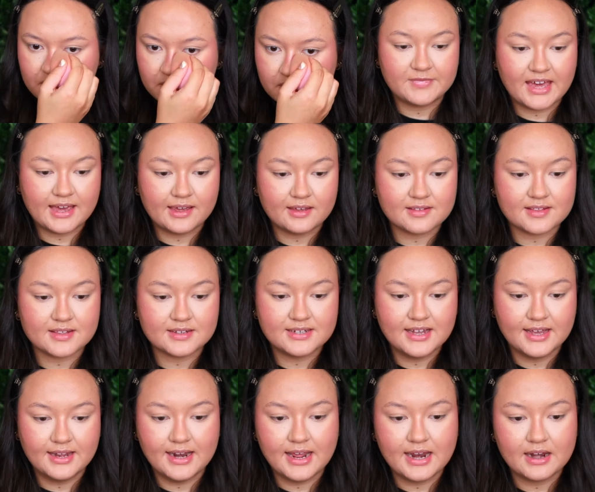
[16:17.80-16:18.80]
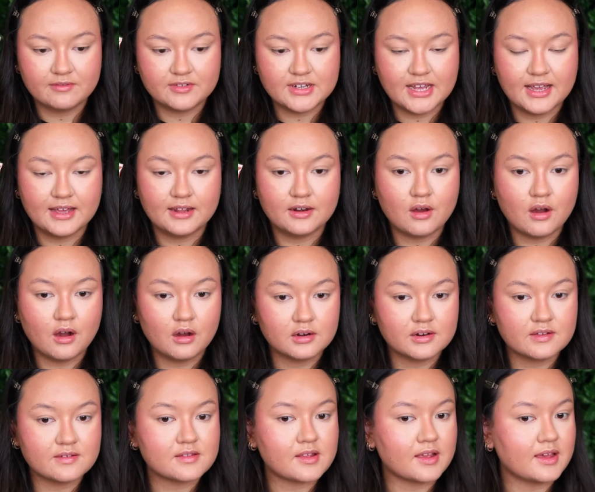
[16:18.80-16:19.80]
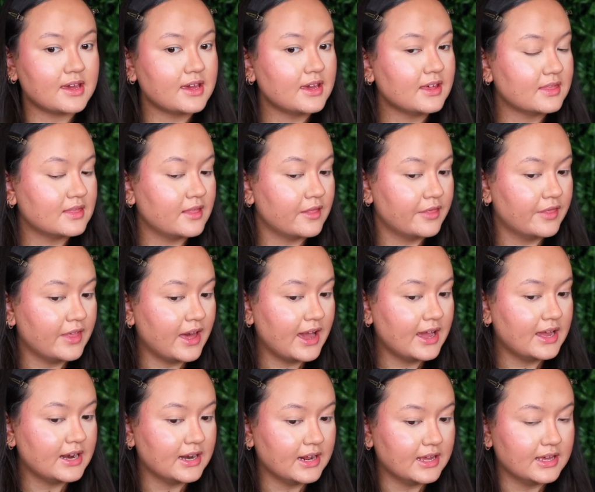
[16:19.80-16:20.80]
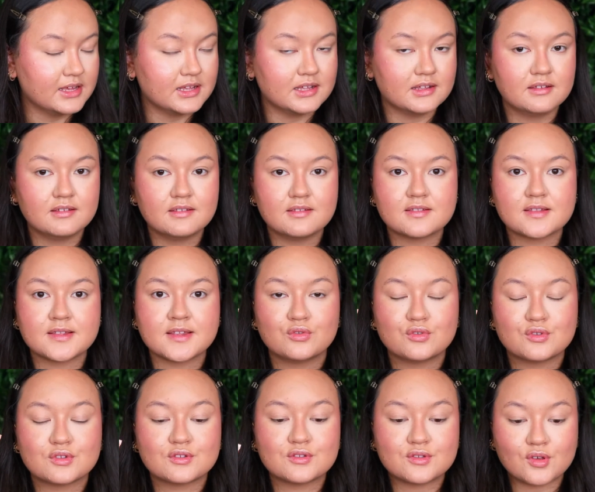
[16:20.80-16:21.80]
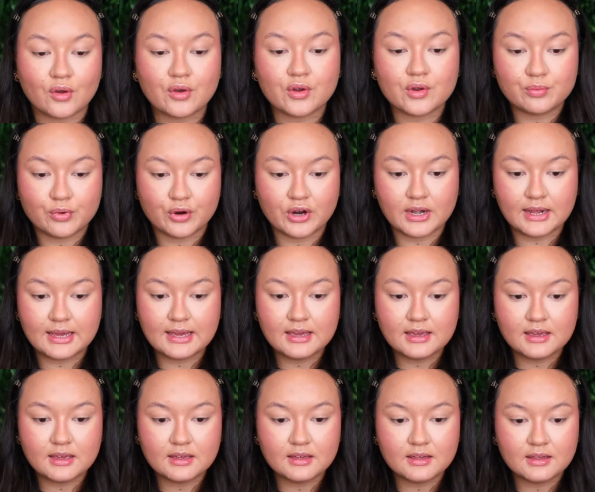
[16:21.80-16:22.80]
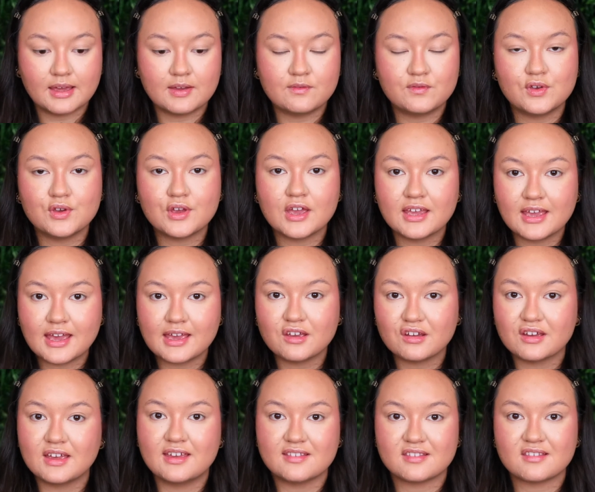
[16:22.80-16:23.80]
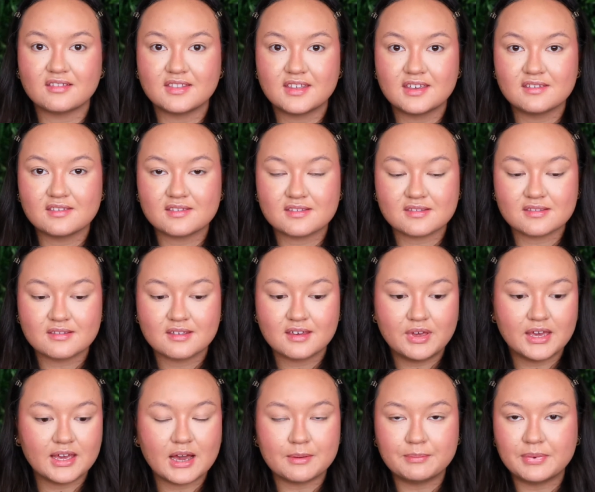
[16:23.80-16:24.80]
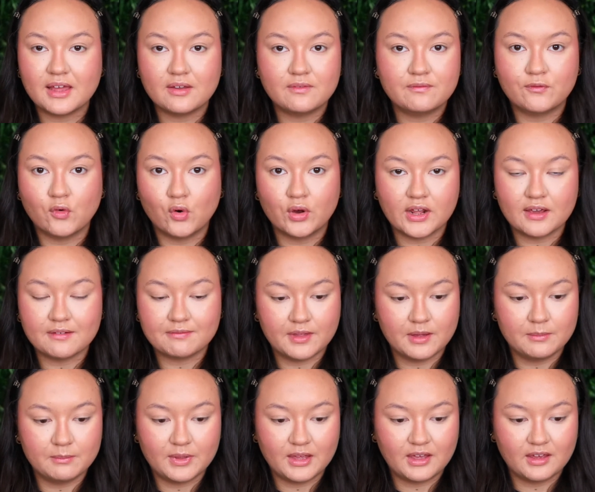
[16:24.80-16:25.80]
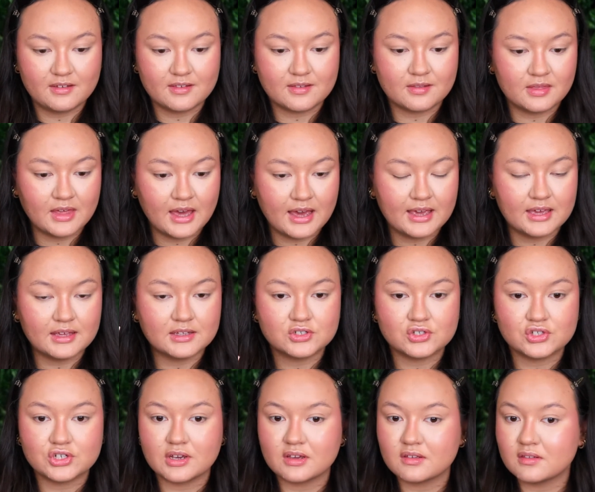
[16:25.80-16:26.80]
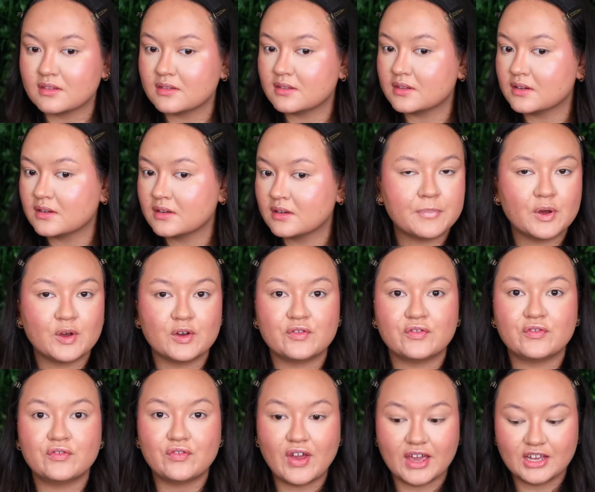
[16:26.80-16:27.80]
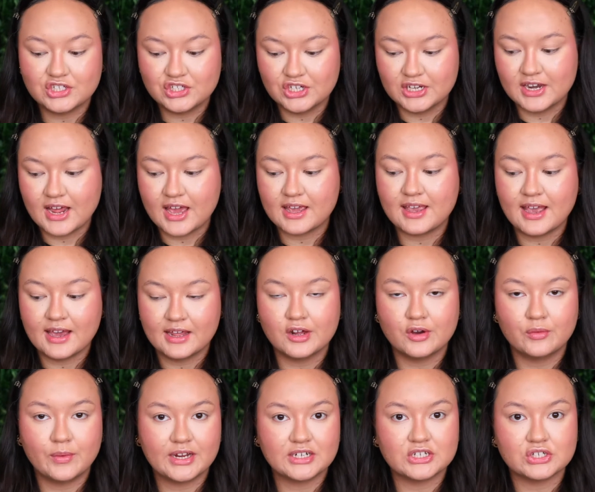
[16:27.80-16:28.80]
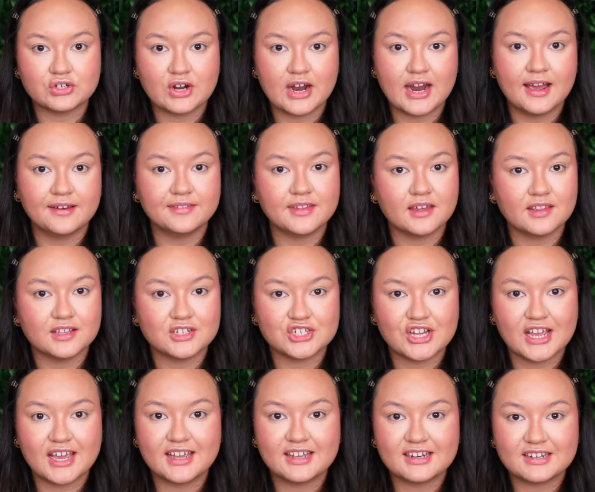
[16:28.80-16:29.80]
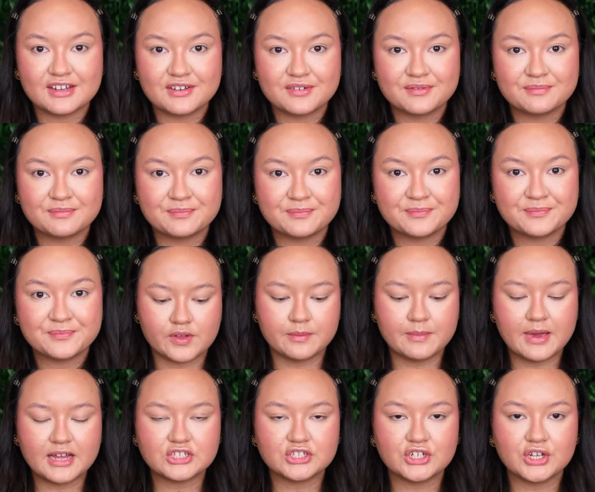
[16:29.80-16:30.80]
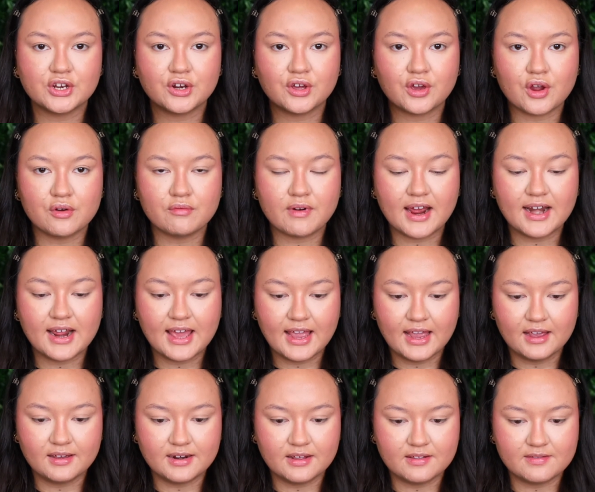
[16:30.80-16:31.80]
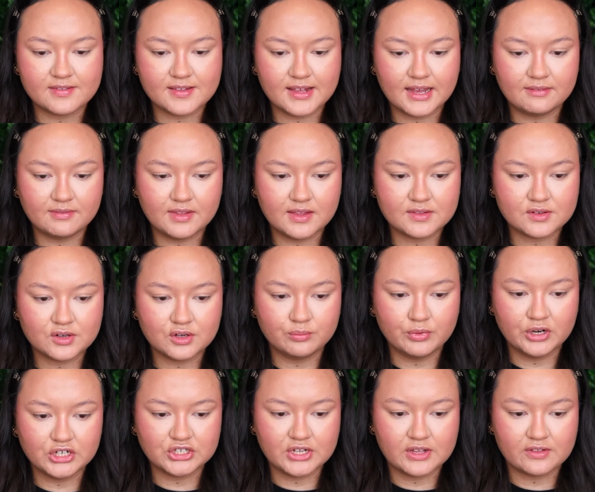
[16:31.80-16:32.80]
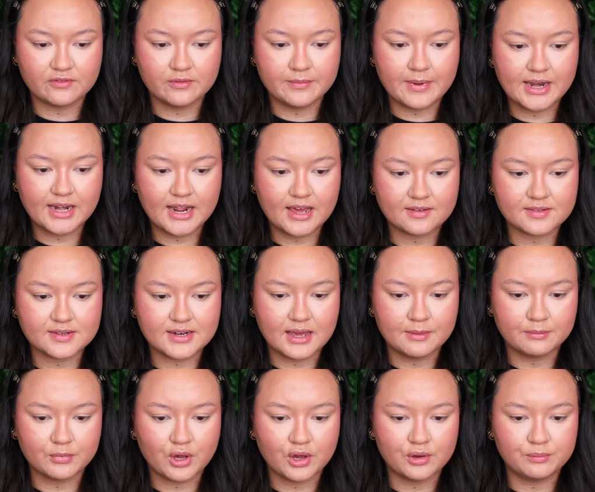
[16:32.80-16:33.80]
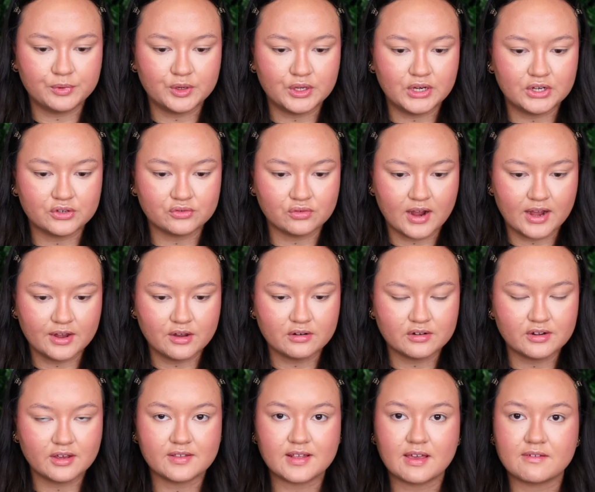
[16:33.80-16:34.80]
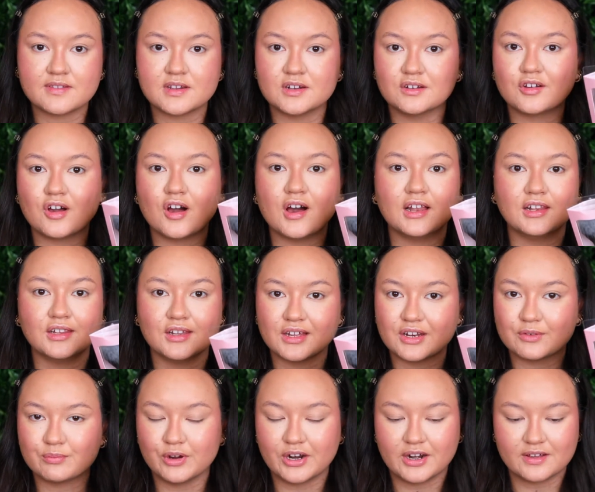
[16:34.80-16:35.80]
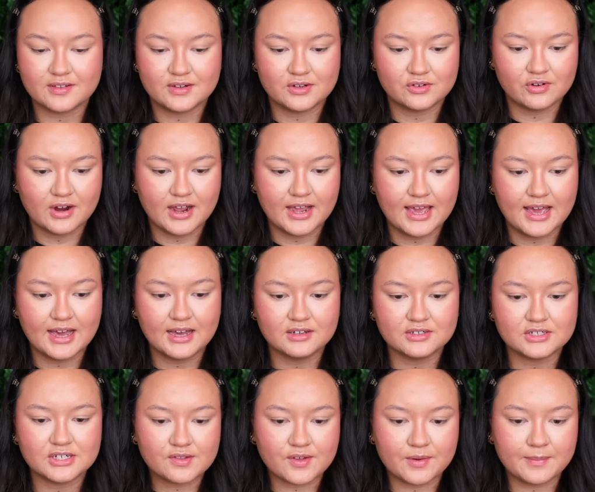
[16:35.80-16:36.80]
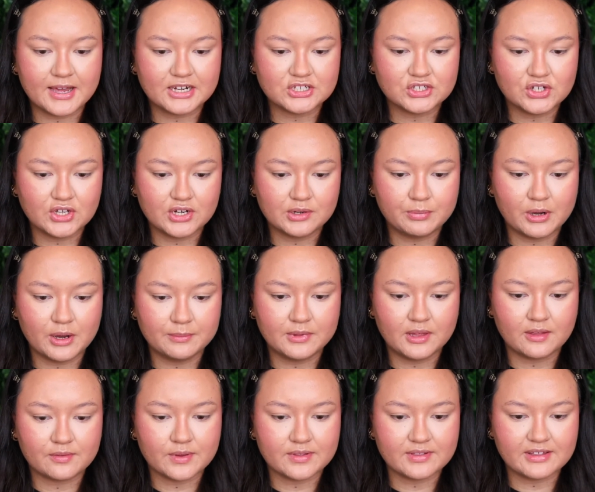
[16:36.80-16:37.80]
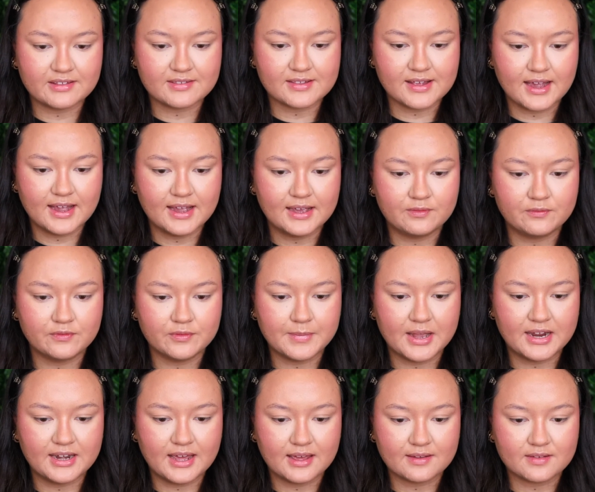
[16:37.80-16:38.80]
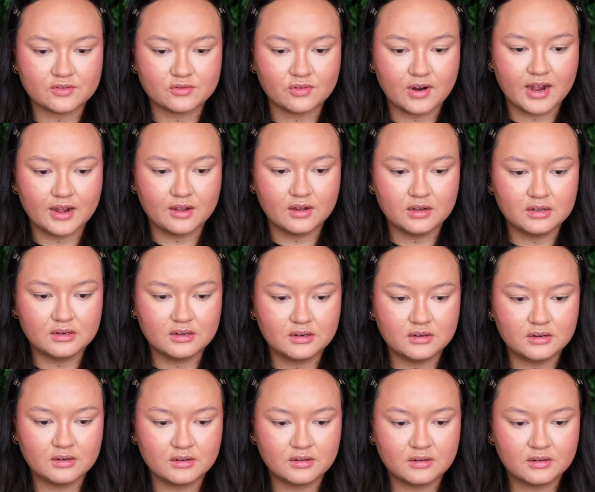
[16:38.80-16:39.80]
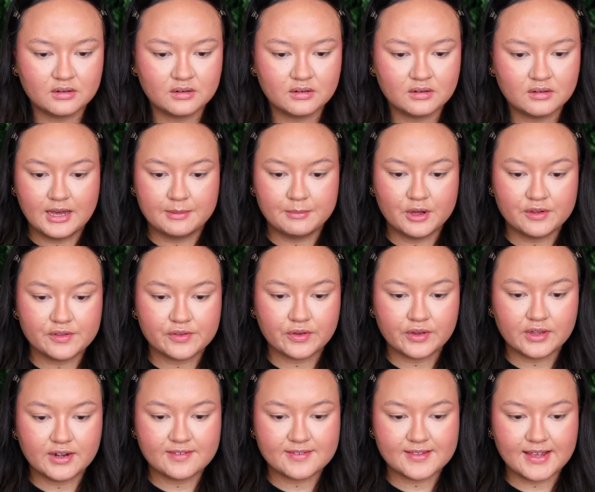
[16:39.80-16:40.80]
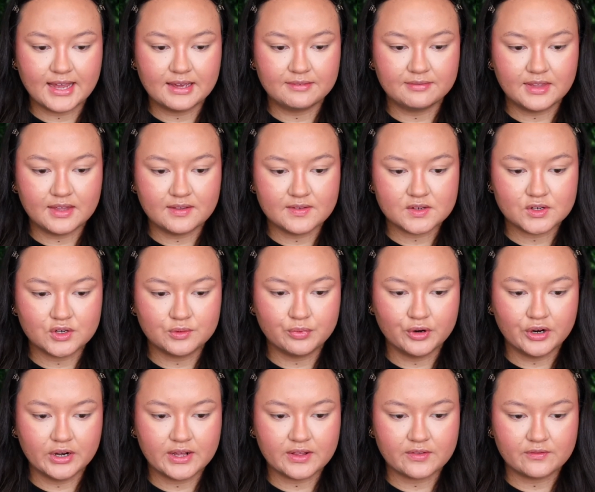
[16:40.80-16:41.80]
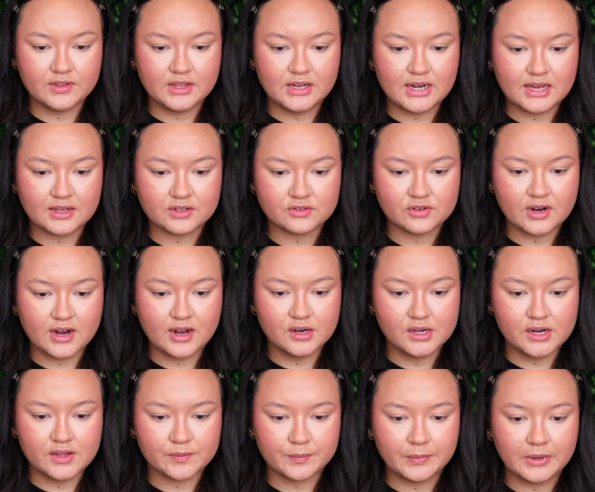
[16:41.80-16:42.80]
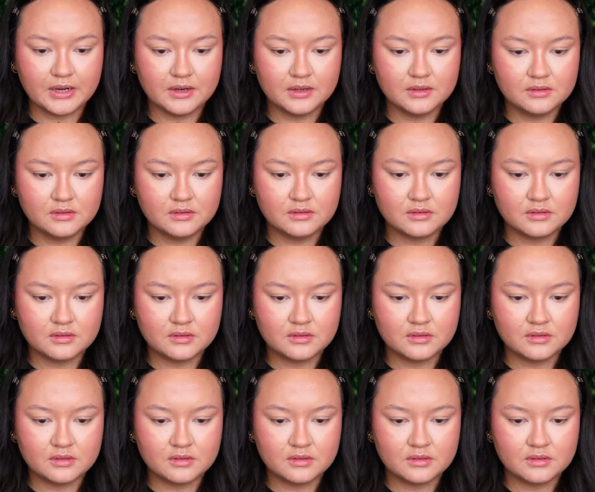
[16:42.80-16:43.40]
That is a 10 out of 10. Honestly, that is so pretty. If you can get your hands on this, pick up like 40 of them, because that is just perfection. I cannot wait to try out the other shade. So I'm actually going to go right ahead and save these two brushes for my next Emco Beauty try on, because I've still got a lot of products to try out. So I'm actually going to pop these ones aside for my next try on. I'm also going to save these two products for the next try on as well.